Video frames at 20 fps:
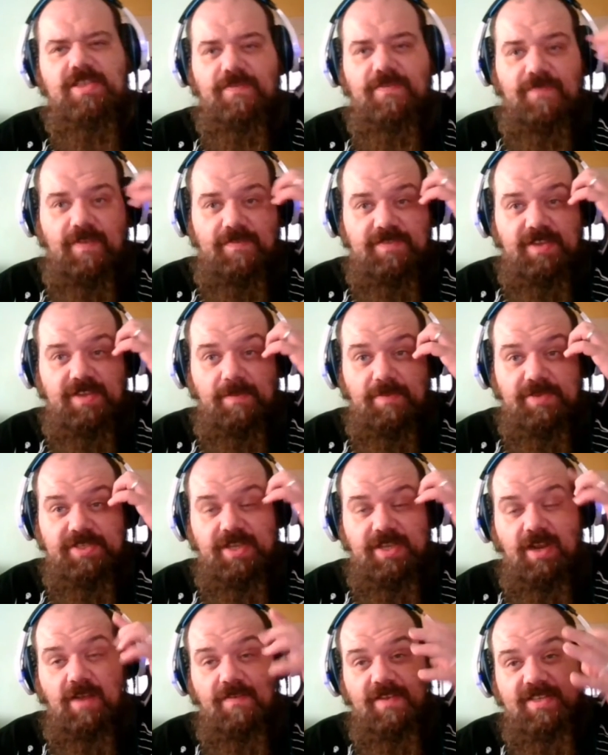you
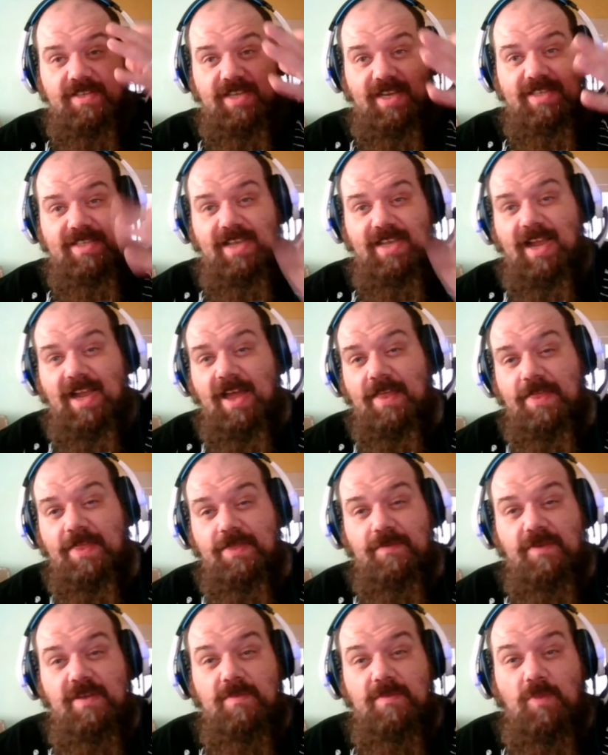15% off because, like I said, I got
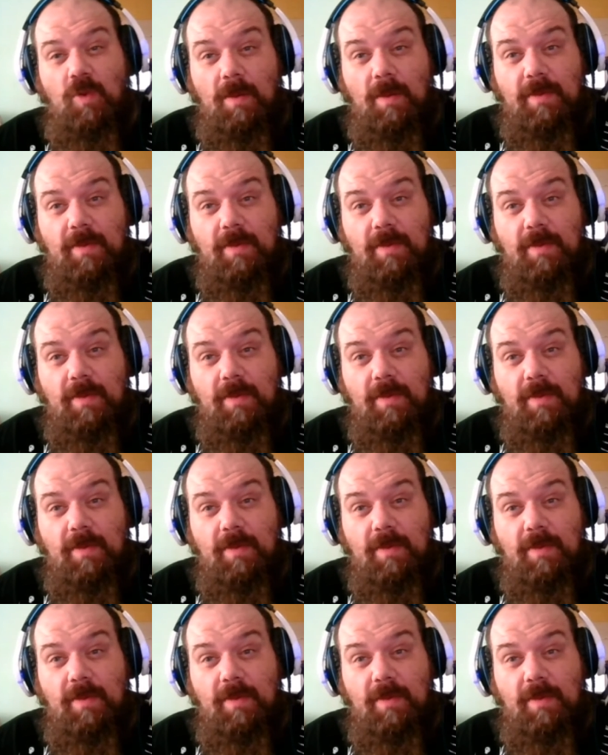three more